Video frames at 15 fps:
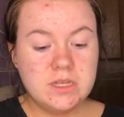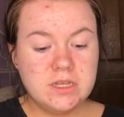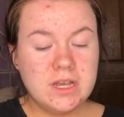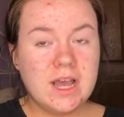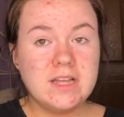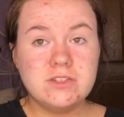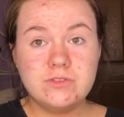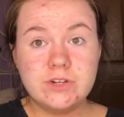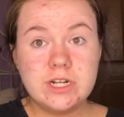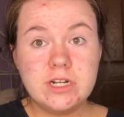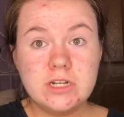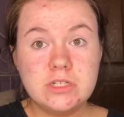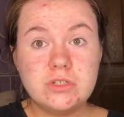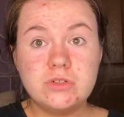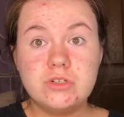Has a really
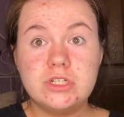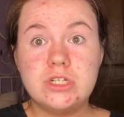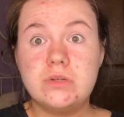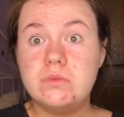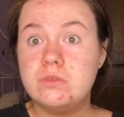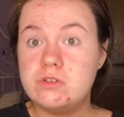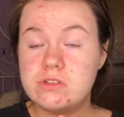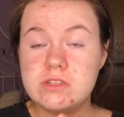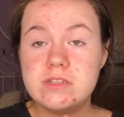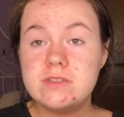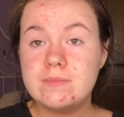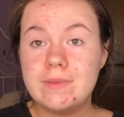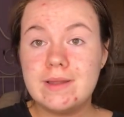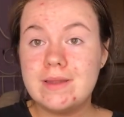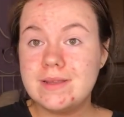nice undertone, doesn't
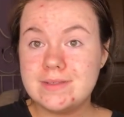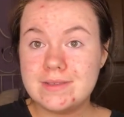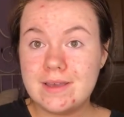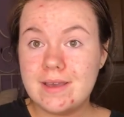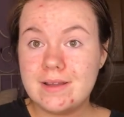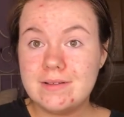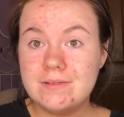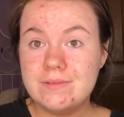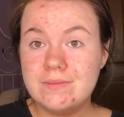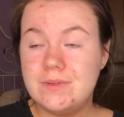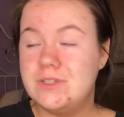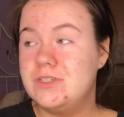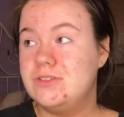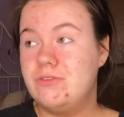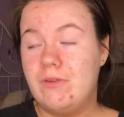smell like tan,
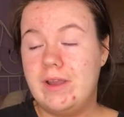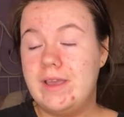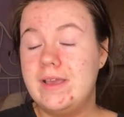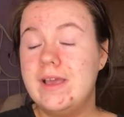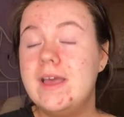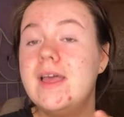which is great.